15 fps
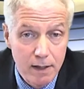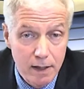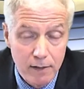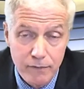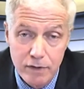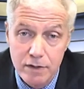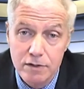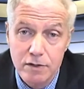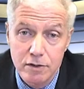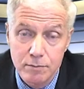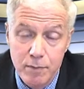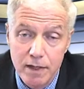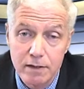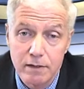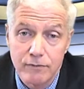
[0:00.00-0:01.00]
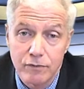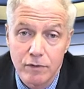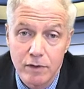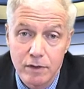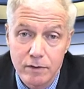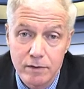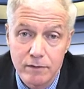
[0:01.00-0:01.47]
If he's suspended for
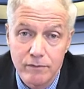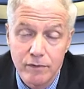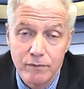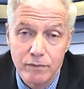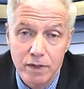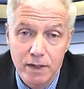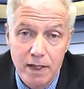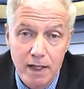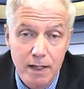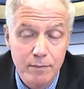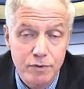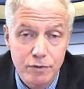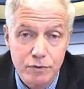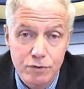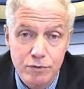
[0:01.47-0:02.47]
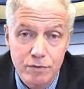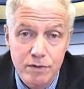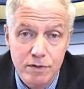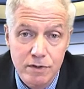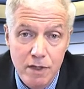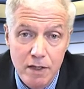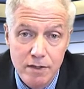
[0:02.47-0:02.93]
150 games,
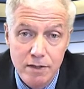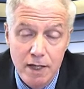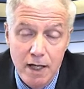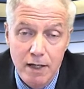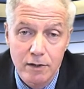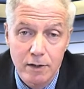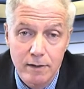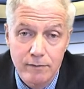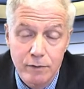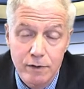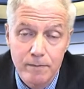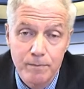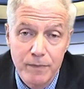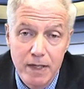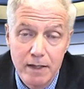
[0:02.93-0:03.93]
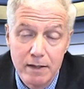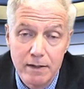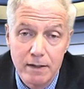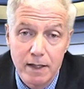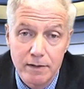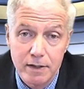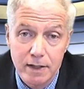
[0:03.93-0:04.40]
insurance does not cover it,
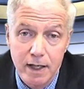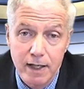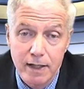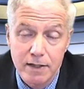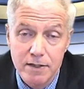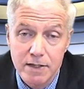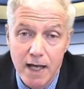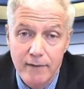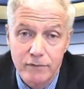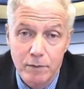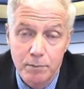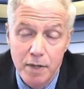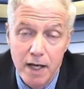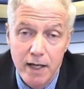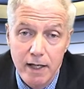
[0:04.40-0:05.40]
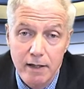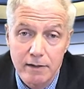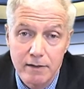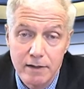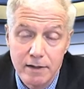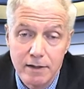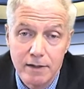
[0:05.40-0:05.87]
and the Yankees have to pay
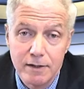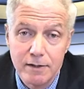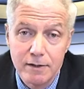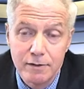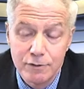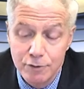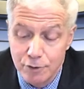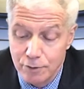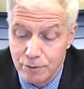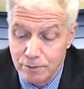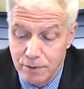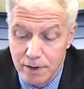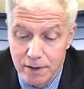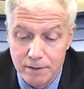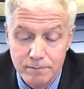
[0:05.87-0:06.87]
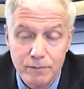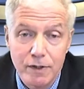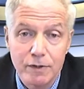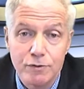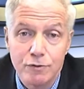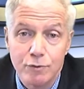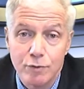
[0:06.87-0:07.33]
it. So
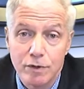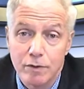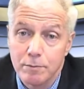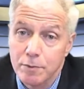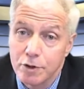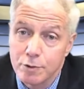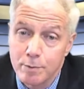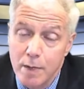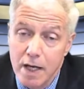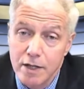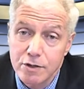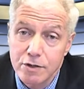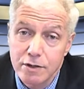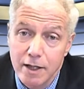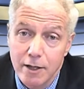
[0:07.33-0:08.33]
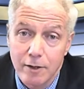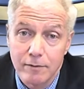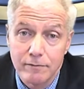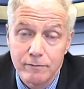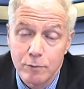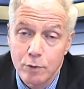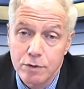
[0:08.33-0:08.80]
it's a real mishmash
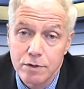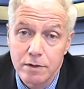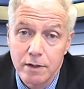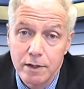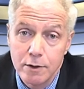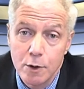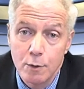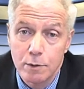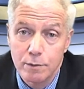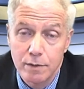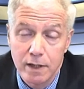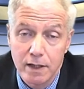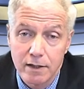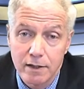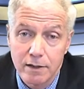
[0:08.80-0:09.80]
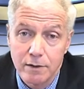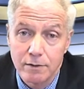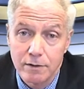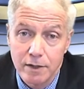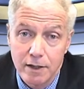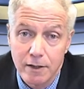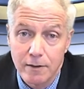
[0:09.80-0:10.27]
there. Fortunately, no one will get
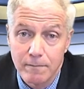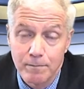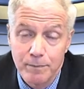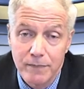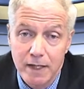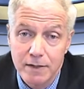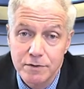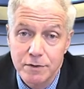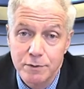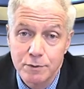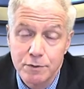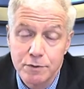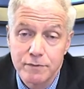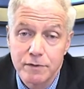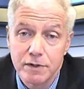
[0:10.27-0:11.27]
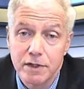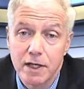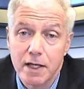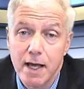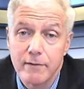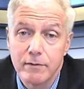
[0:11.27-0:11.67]
killed there. That's the news for today.